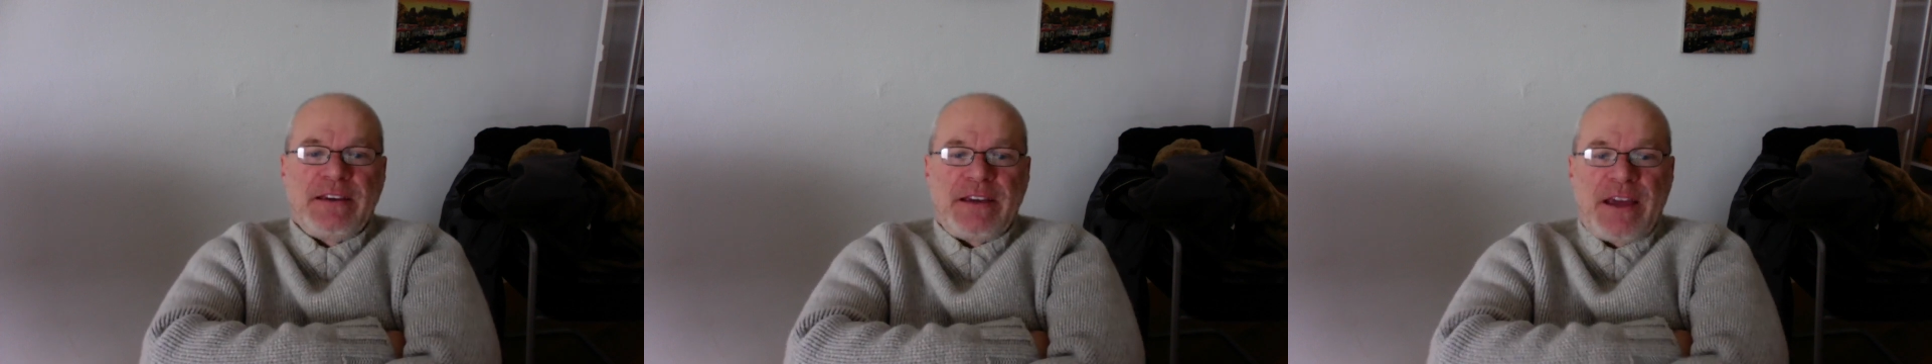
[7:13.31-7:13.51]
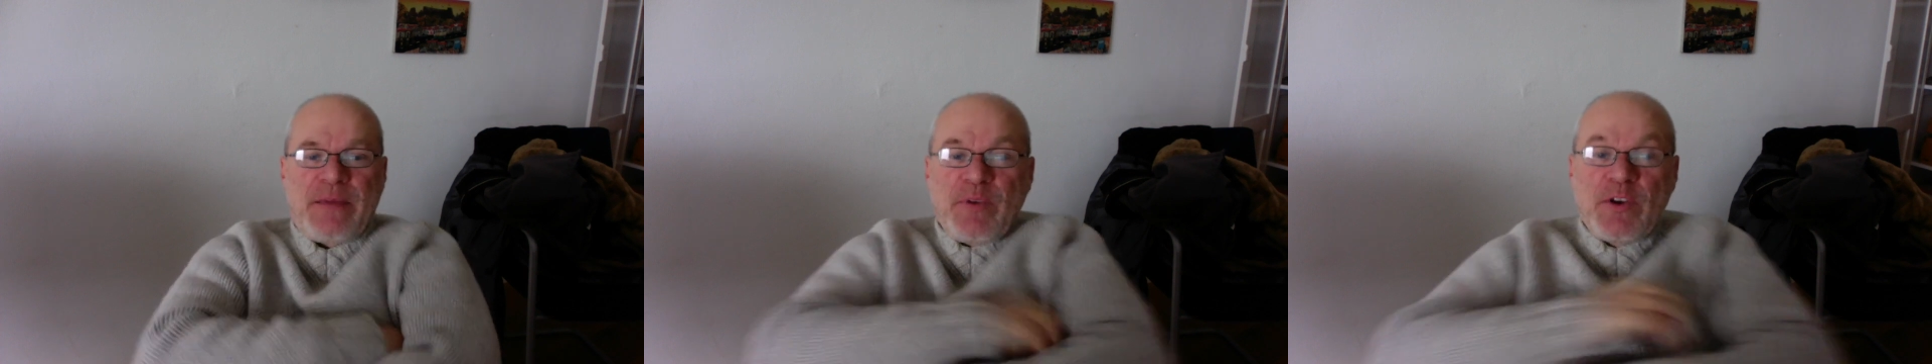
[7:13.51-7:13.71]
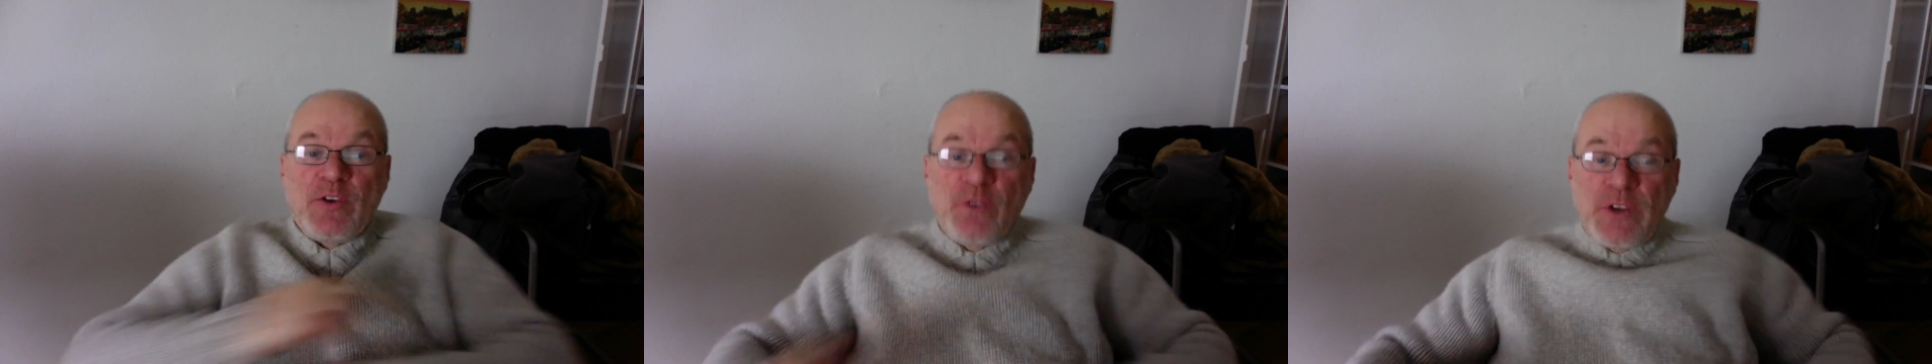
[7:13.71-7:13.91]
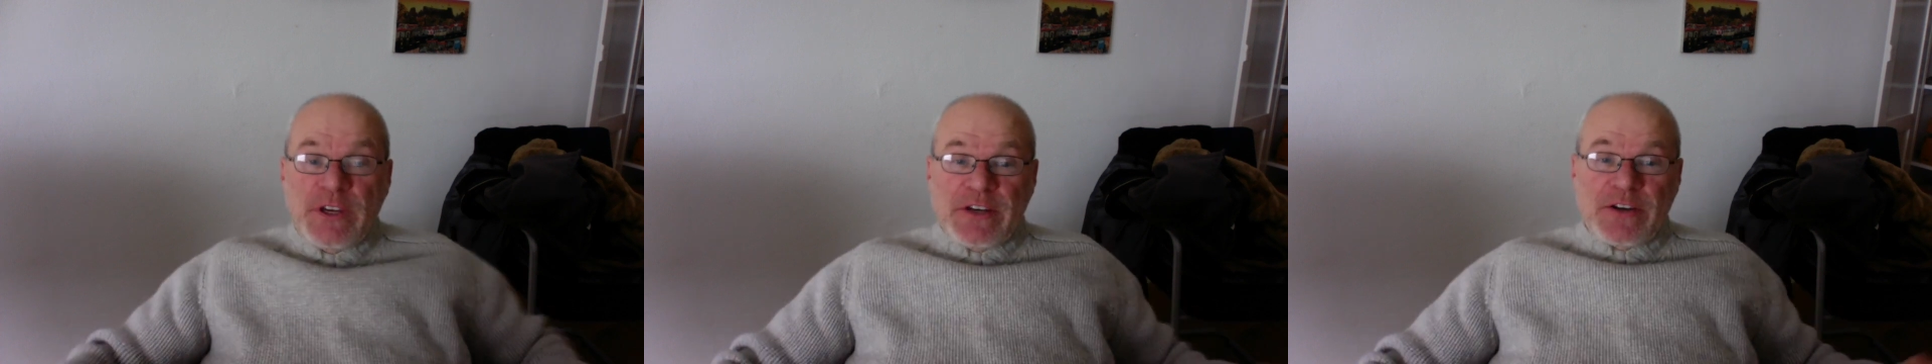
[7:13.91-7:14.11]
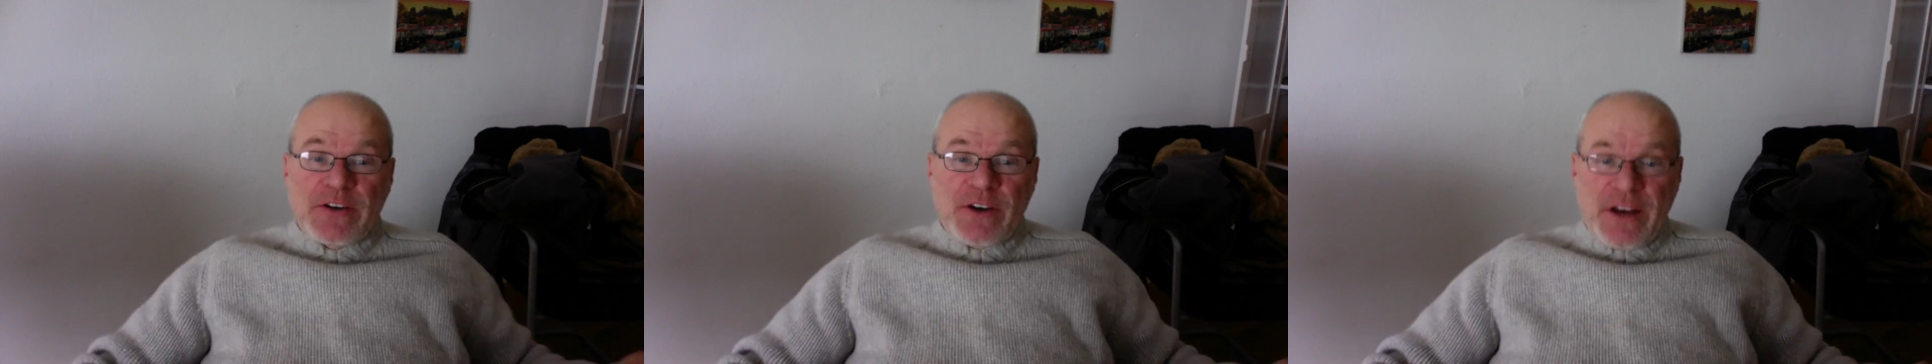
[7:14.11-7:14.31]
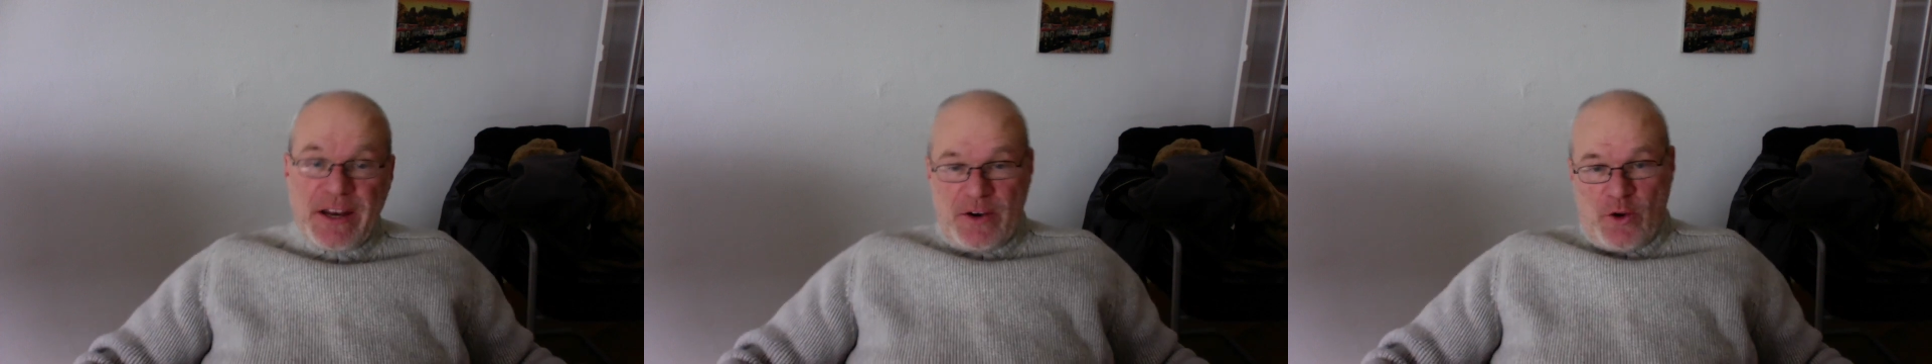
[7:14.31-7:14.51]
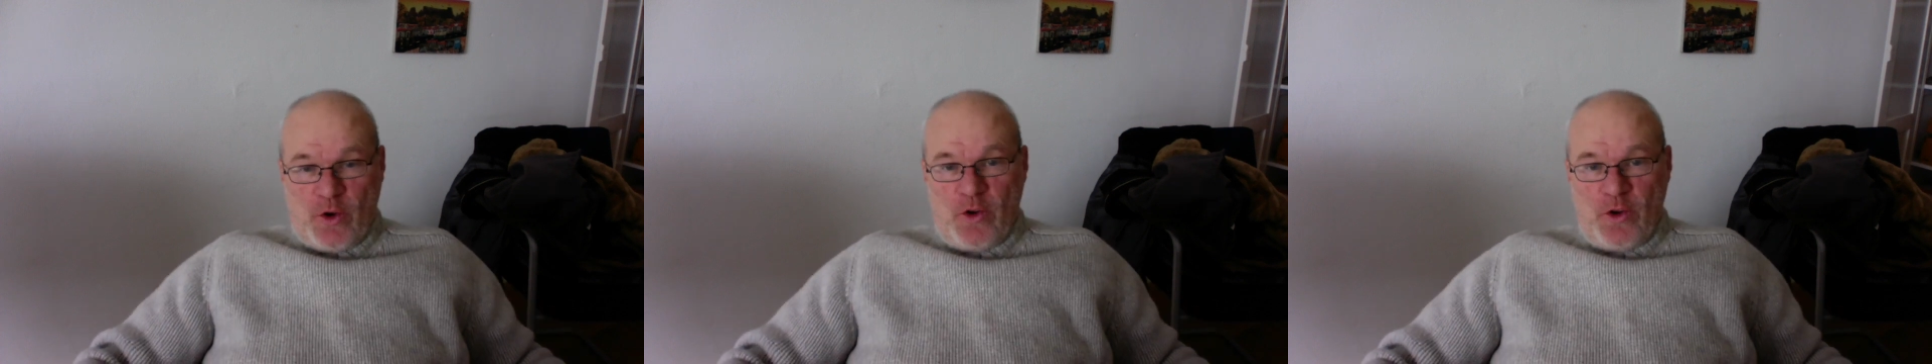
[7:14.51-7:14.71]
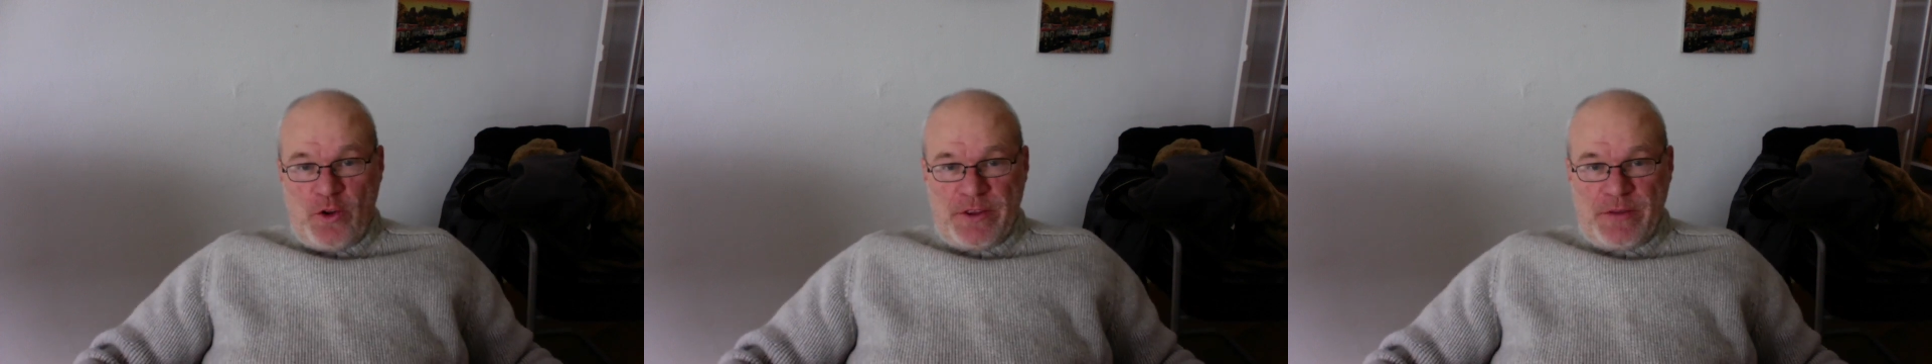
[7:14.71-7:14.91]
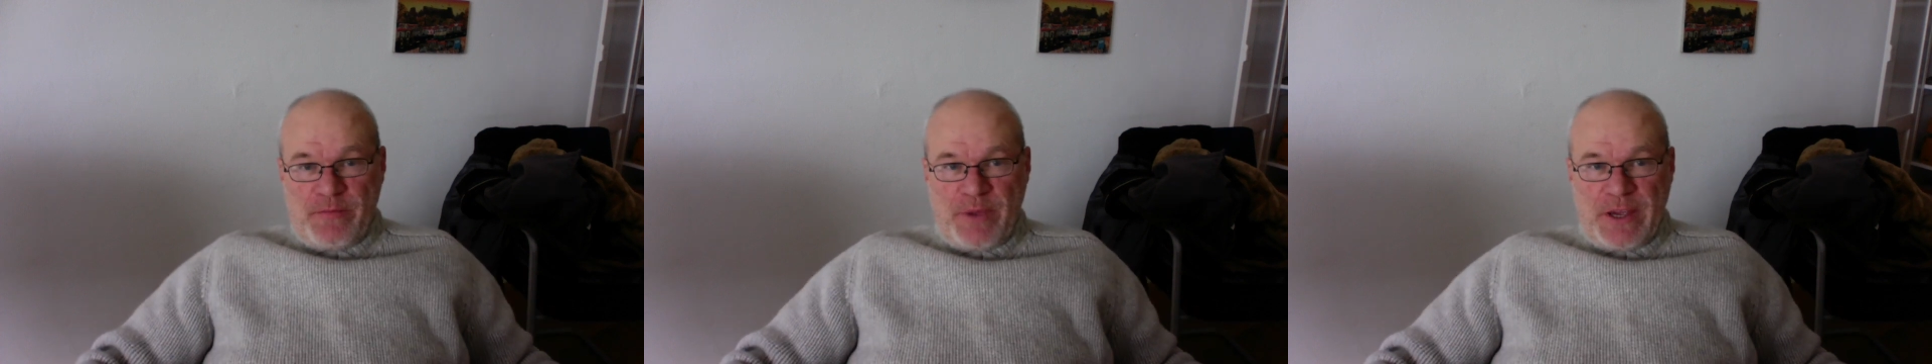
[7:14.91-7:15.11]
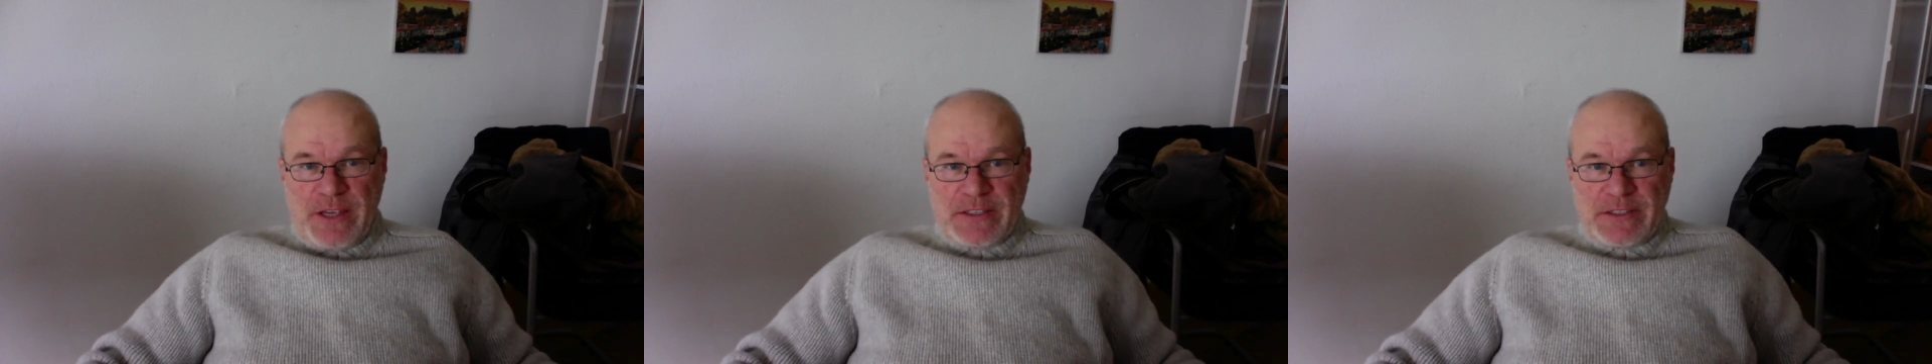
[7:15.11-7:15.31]
Happy New Year and all the
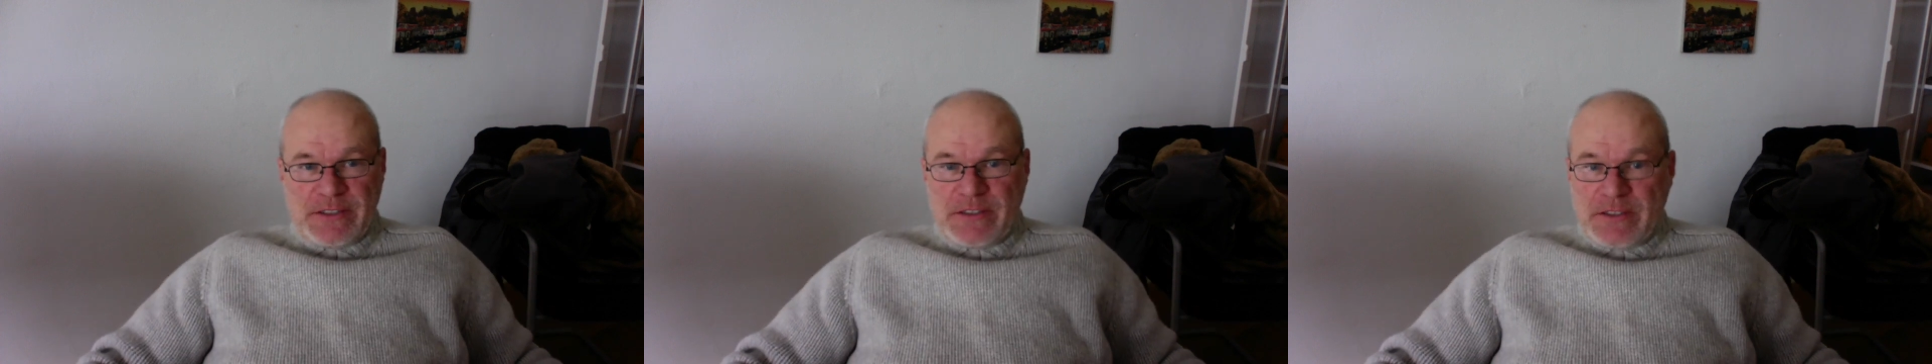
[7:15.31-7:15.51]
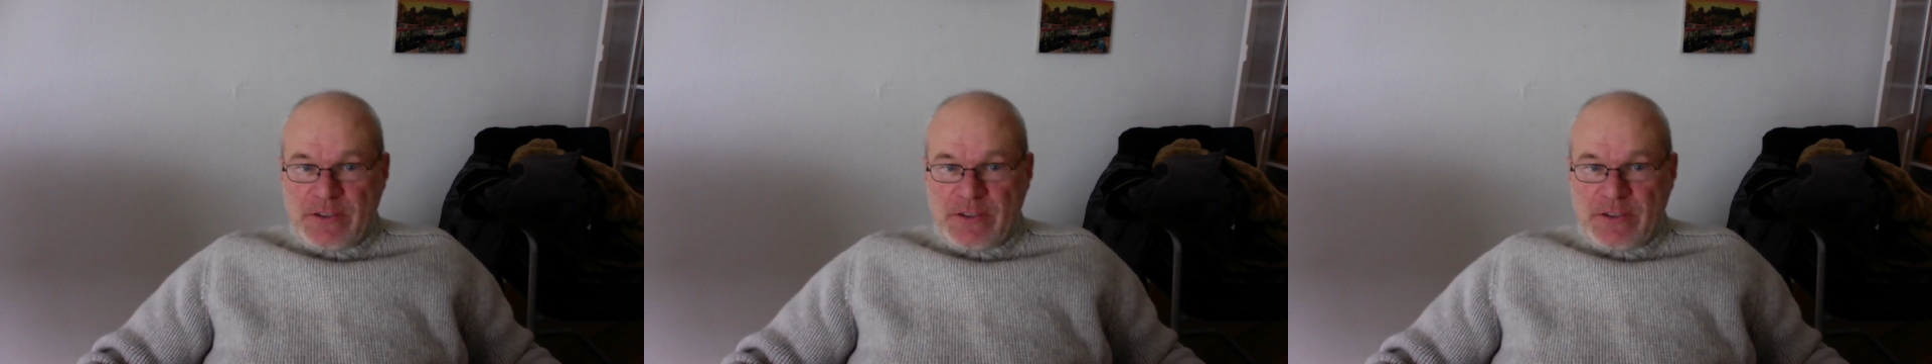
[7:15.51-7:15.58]
best.